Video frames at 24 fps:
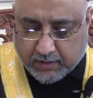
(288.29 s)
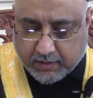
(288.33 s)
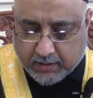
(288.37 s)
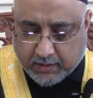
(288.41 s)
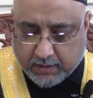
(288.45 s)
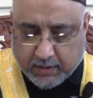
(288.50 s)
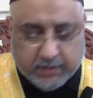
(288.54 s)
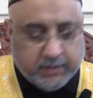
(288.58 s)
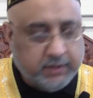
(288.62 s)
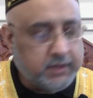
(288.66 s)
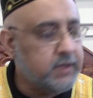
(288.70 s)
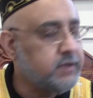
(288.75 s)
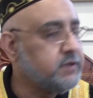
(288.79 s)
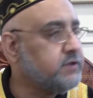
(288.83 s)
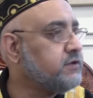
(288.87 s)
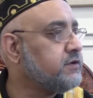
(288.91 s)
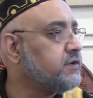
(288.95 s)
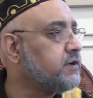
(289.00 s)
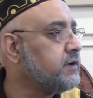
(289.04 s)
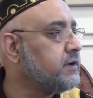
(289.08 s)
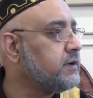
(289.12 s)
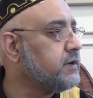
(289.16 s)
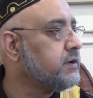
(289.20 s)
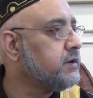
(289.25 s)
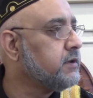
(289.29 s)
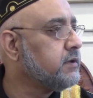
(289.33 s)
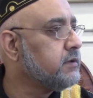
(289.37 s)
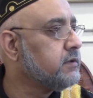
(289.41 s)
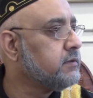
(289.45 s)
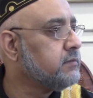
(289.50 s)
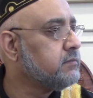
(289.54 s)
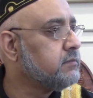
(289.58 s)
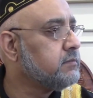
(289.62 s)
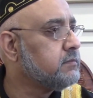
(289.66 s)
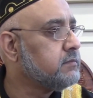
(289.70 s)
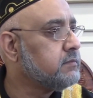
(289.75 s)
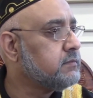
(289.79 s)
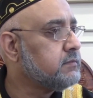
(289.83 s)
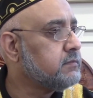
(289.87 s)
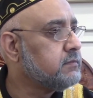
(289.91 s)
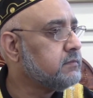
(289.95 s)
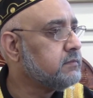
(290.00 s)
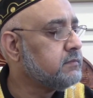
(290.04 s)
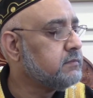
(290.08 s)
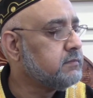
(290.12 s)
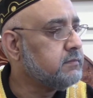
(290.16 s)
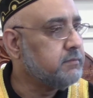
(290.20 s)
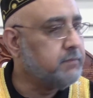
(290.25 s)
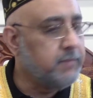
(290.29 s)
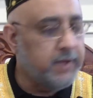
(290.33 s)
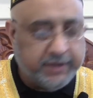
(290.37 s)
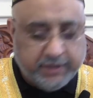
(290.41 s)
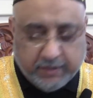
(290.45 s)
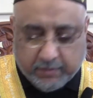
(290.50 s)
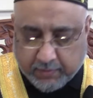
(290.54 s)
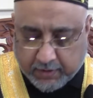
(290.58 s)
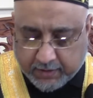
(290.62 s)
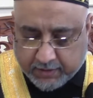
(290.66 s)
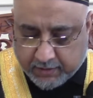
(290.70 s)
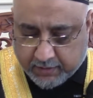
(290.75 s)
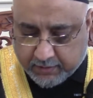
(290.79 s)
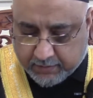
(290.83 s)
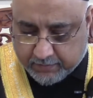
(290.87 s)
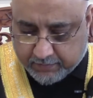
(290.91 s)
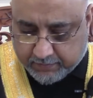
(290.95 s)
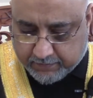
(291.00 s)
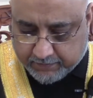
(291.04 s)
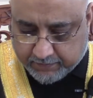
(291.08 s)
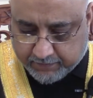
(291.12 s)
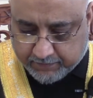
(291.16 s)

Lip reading: and injured many, many.